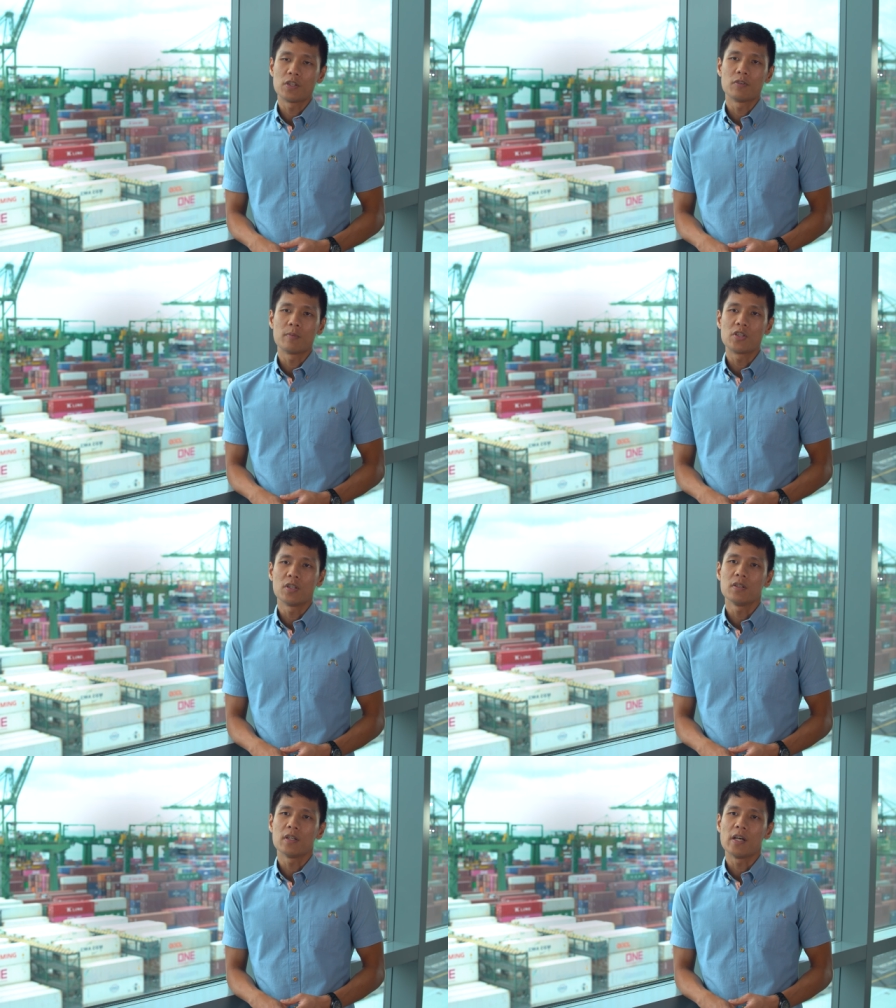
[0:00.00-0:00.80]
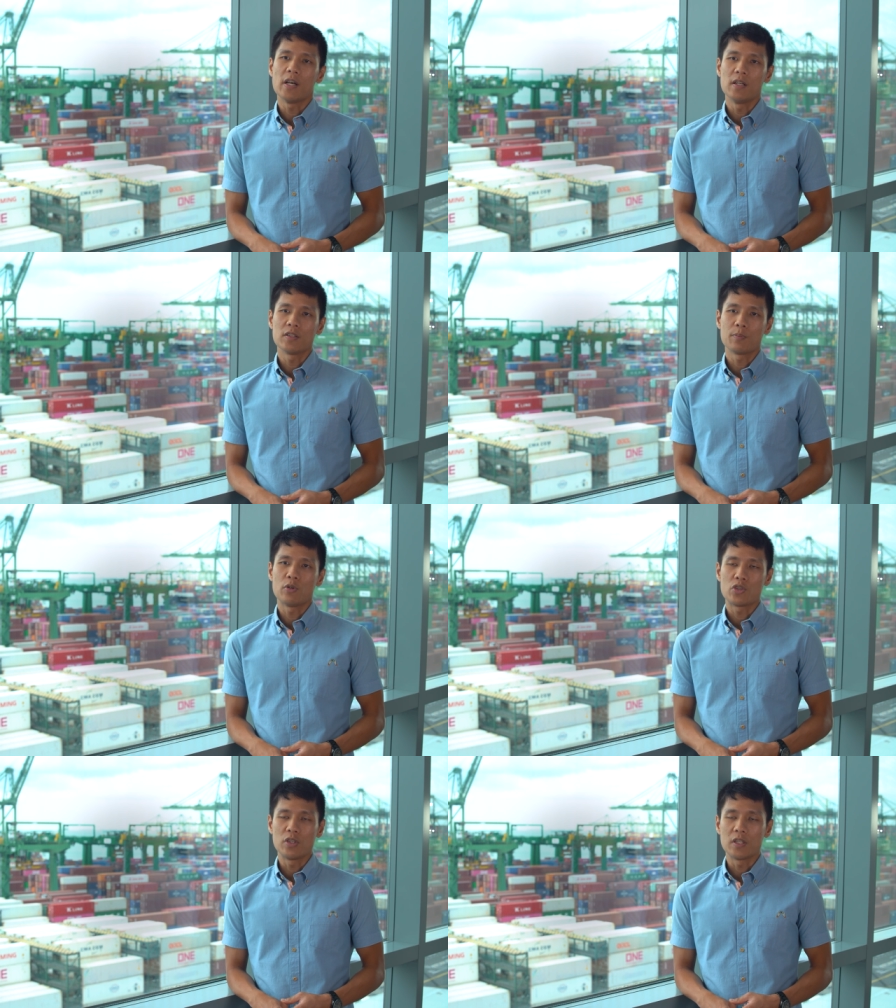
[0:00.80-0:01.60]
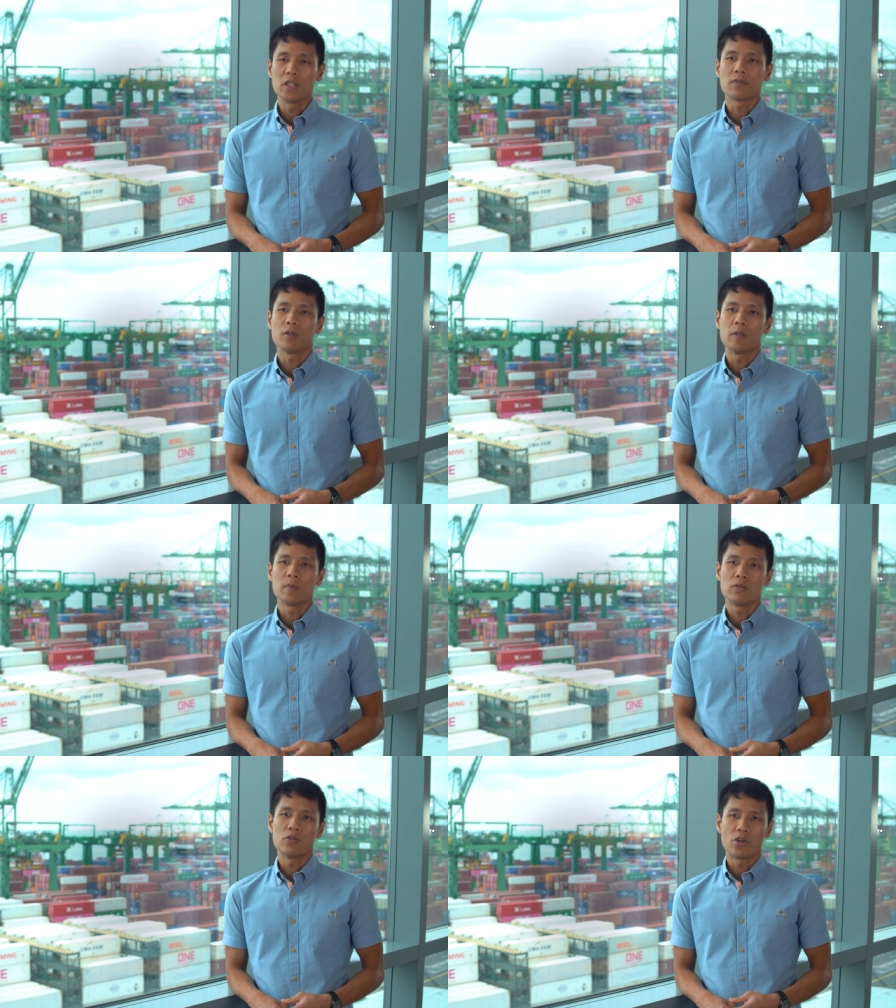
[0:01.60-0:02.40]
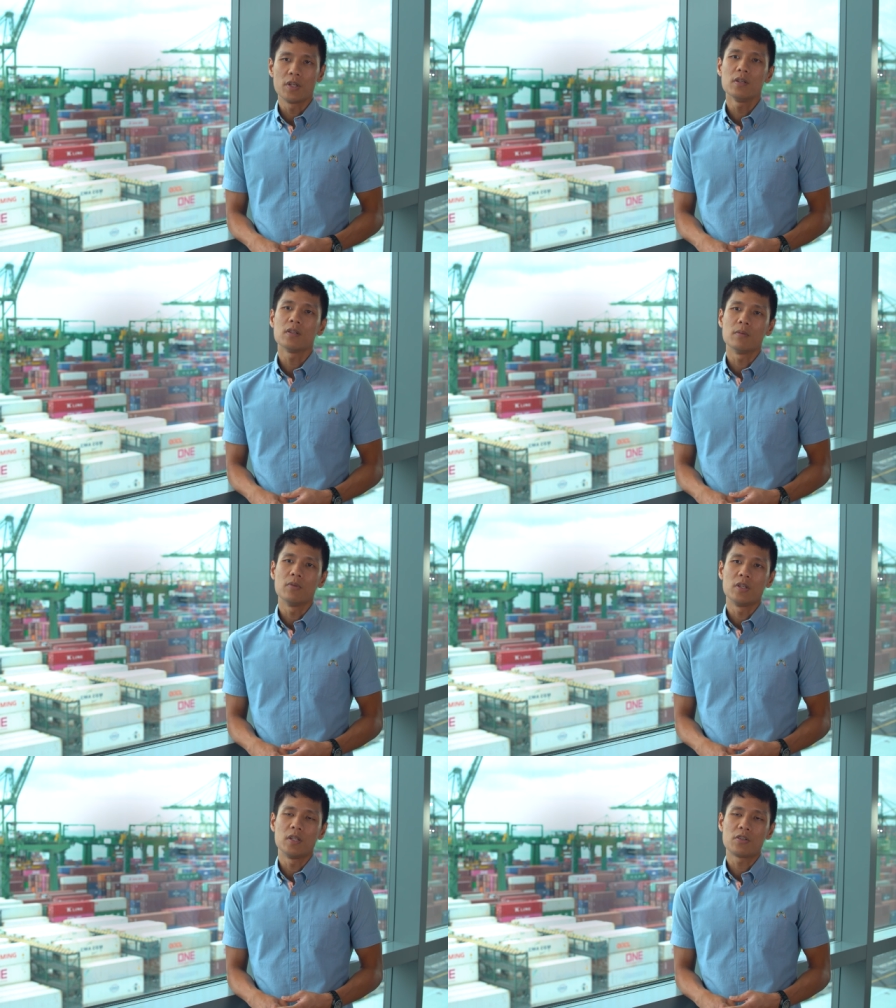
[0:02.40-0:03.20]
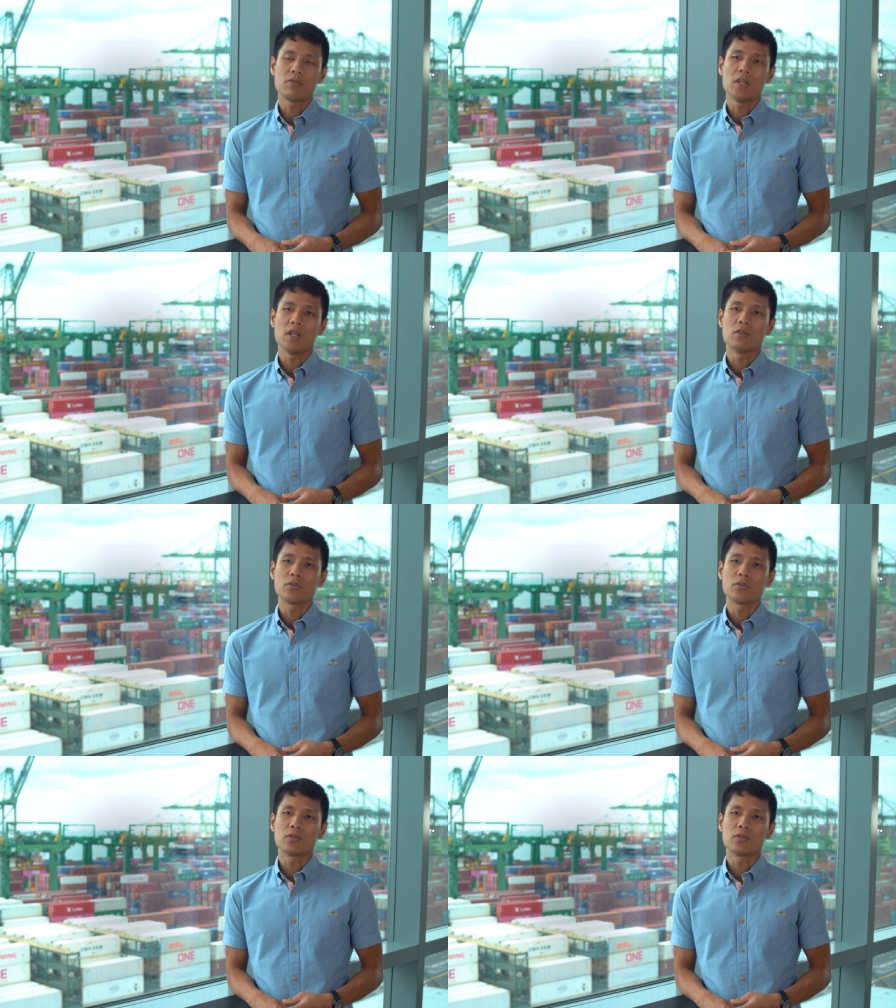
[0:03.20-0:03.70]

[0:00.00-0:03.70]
transformation, there are endless opportunities for people to join the marine industry and